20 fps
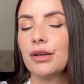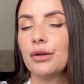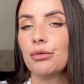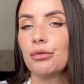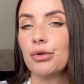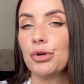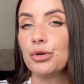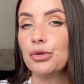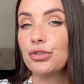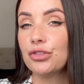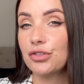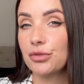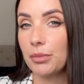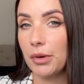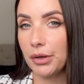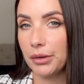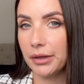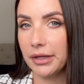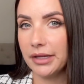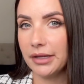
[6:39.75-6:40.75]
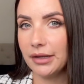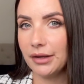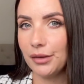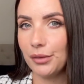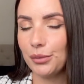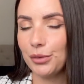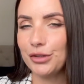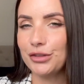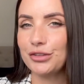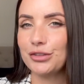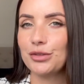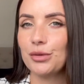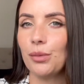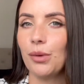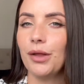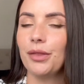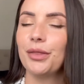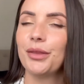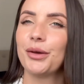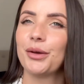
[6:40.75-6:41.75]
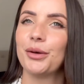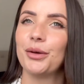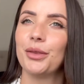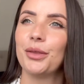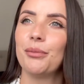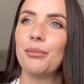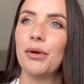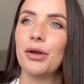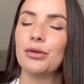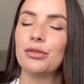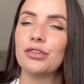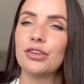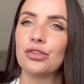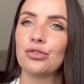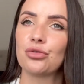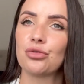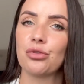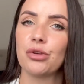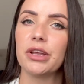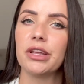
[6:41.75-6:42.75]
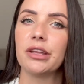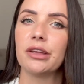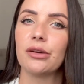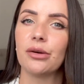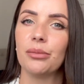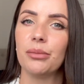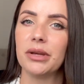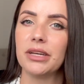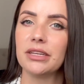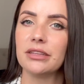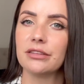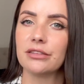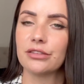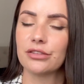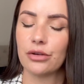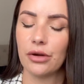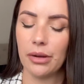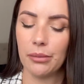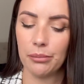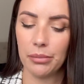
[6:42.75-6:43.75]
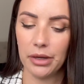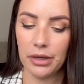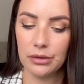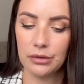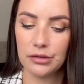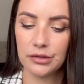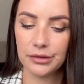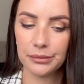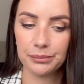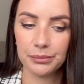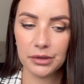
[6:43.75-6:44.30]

Rouge Smokin', which is the one that got the most intrigue on my Instagram post